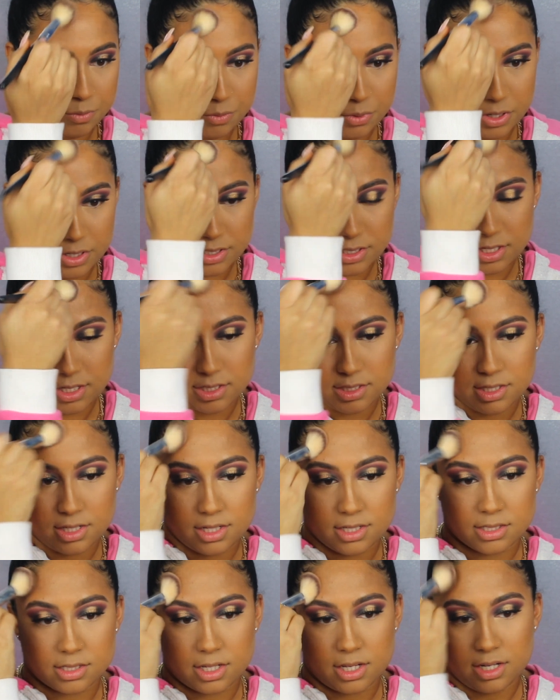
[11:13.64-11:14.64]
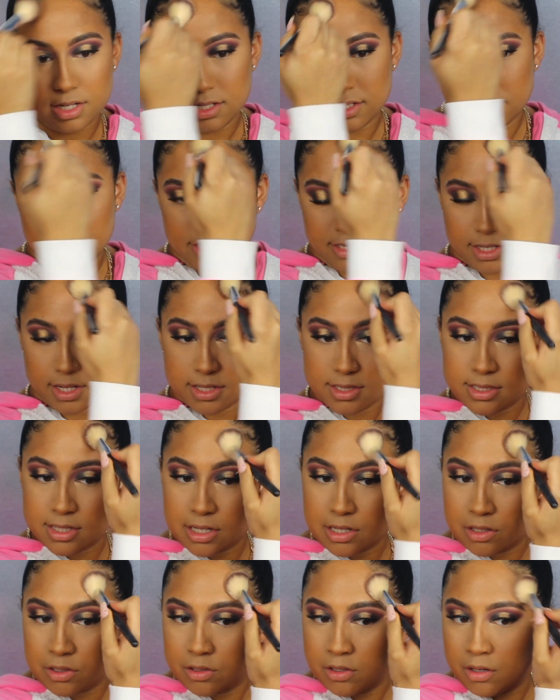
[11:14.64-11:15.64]
press it into the skin and set
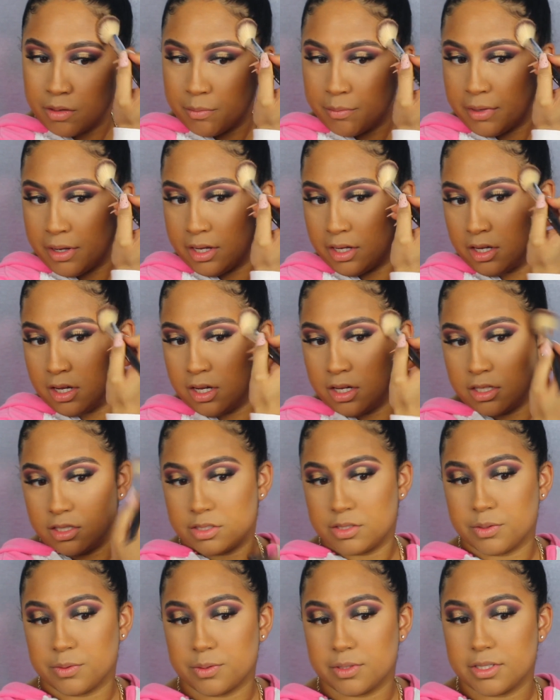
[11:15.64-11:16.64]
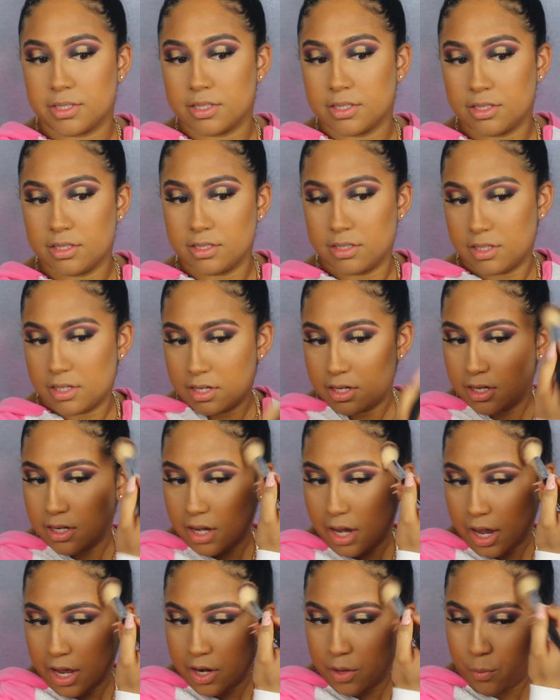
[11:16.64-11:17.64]
down my contour.
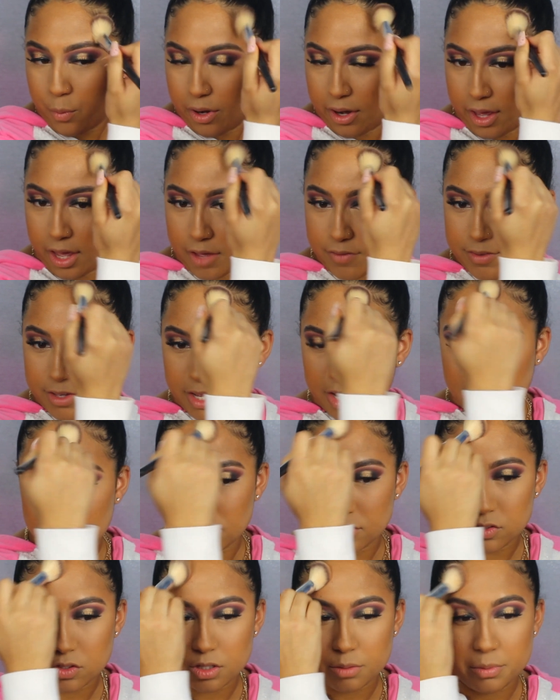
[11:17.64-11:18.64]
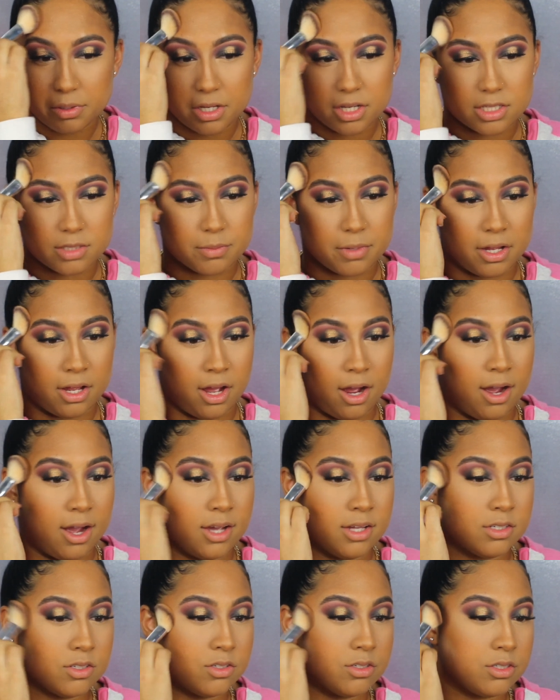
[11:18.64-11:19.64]
I didn't want a heavy contour because my
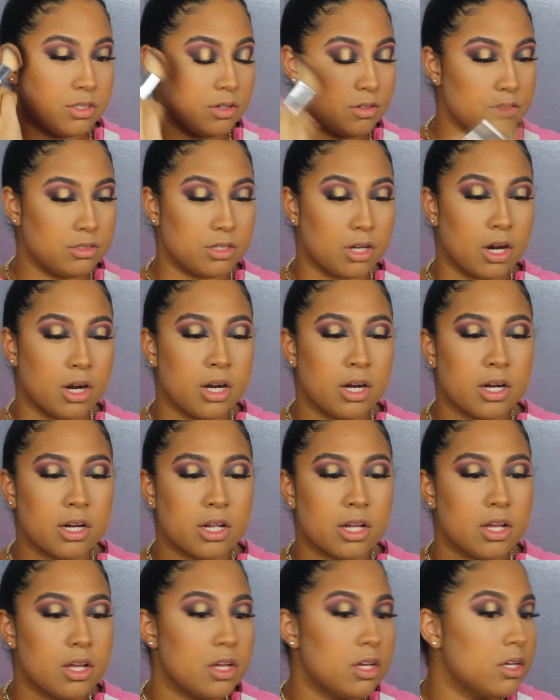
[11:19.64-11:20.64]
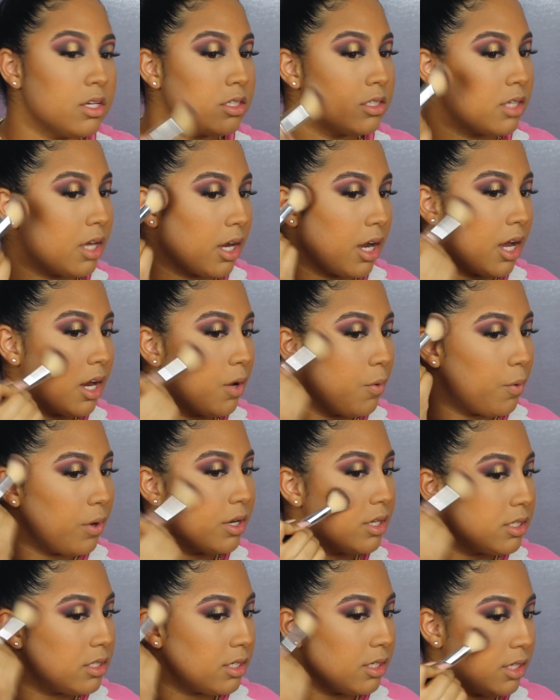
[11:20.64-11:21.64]
eyes are so dark, so I kind of
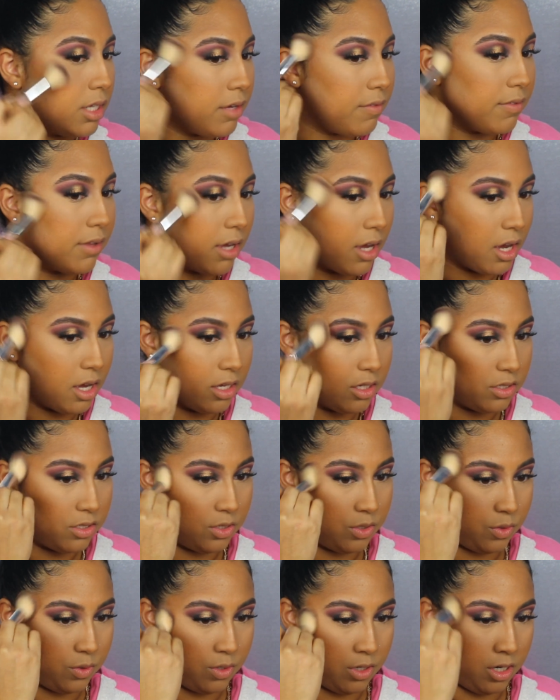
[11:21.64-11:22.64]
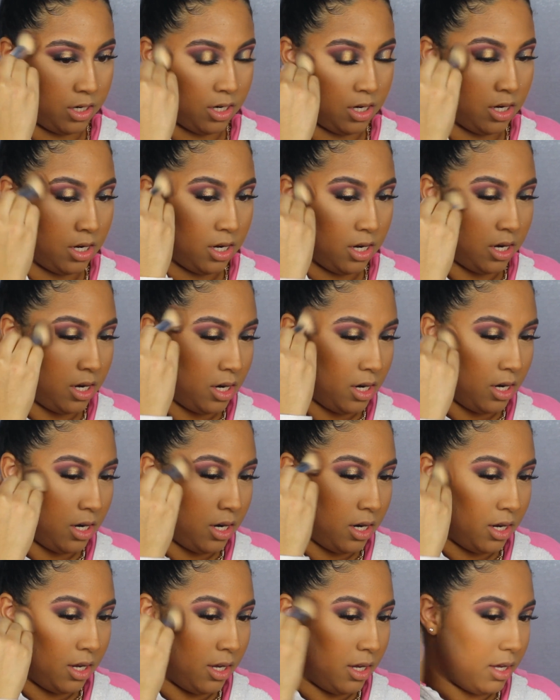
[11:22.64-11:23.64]
wanted to leave the contour
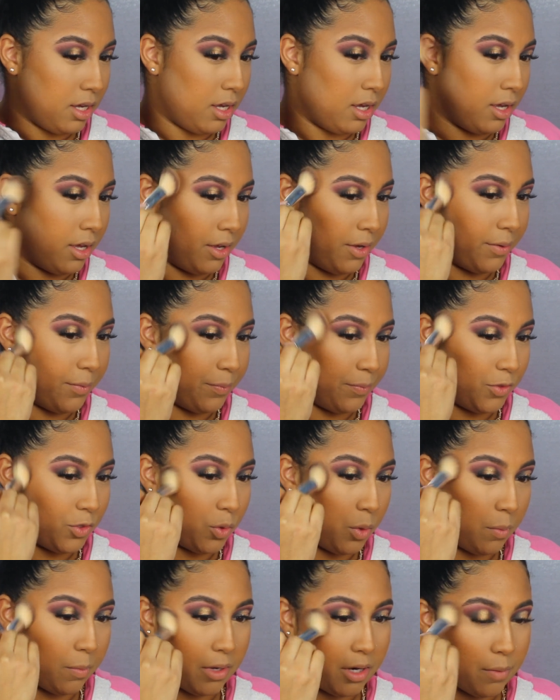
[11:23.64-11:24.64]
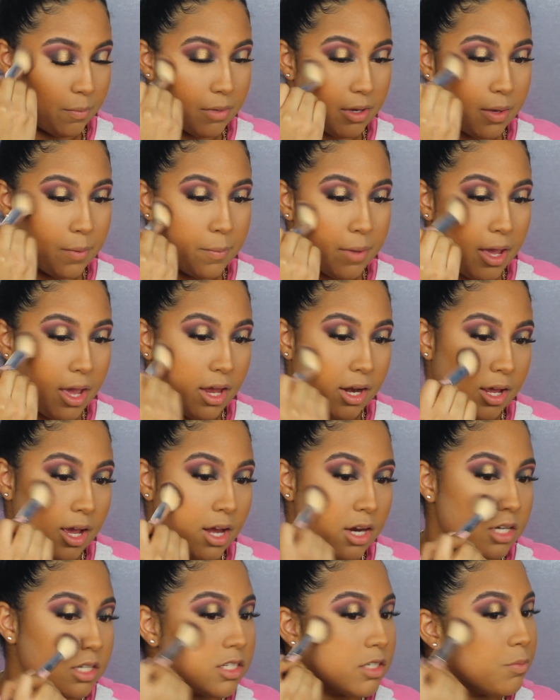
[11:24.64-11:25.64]
to a minimum and
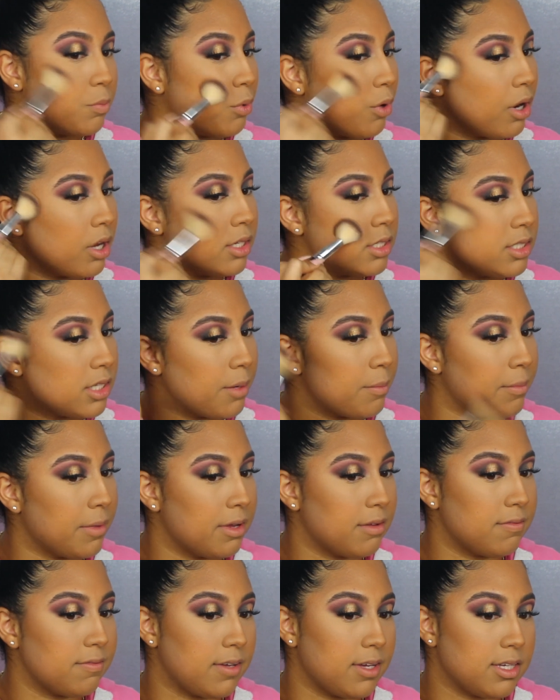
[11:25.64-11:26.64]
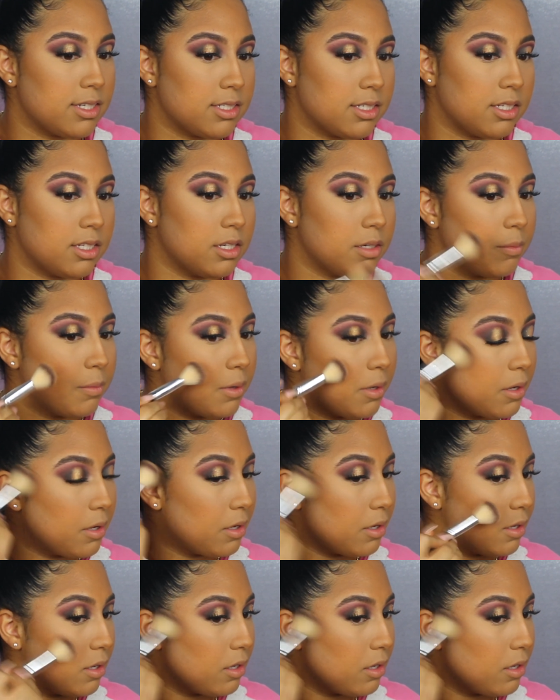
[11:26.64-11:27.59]
kind of just bronze up my face a little bit.